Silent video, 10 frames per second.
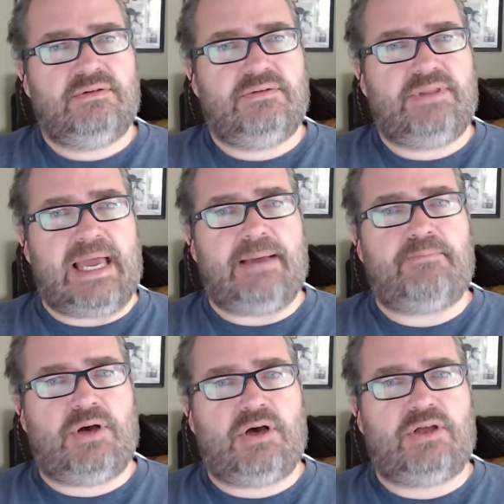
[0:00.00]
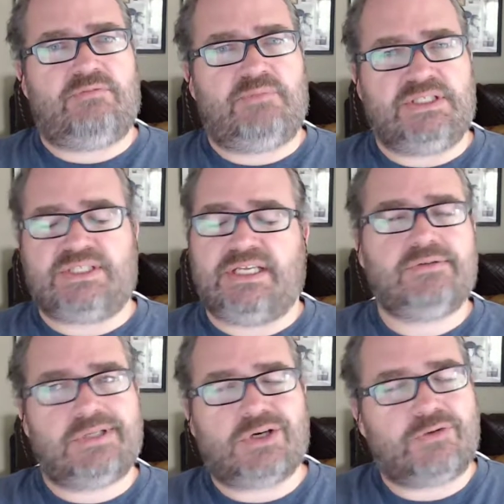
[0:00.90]
that part of me and saying,
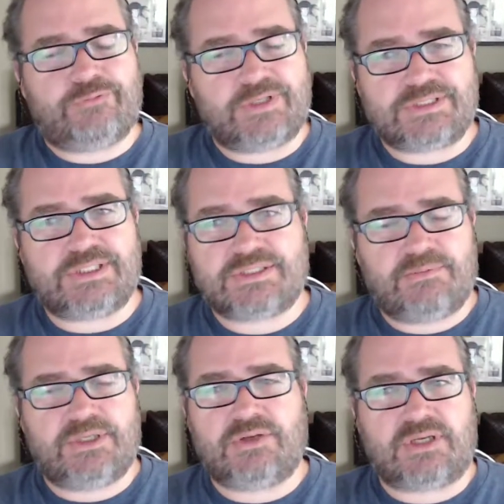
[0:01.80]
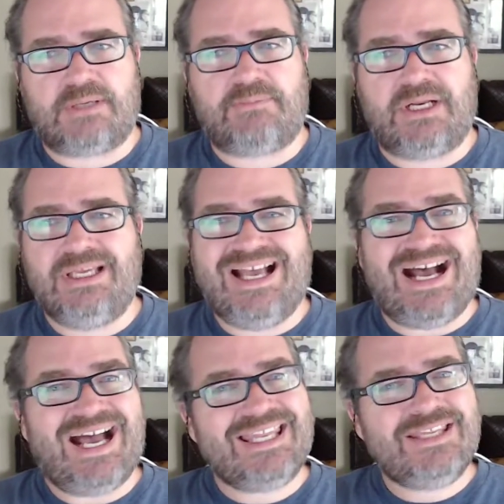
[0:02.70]
oh, I've got to fix this. I really got to get better.
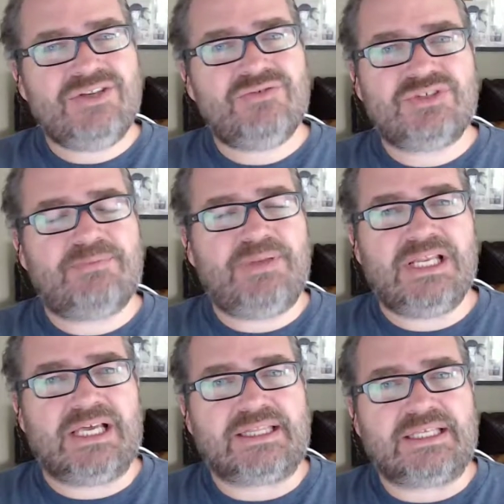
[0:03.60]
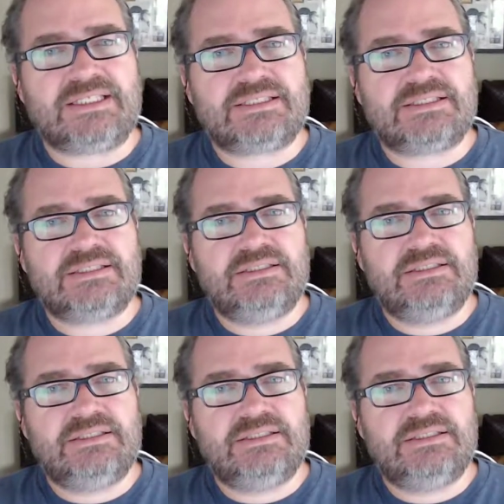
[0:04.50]
I didn't used to be like this.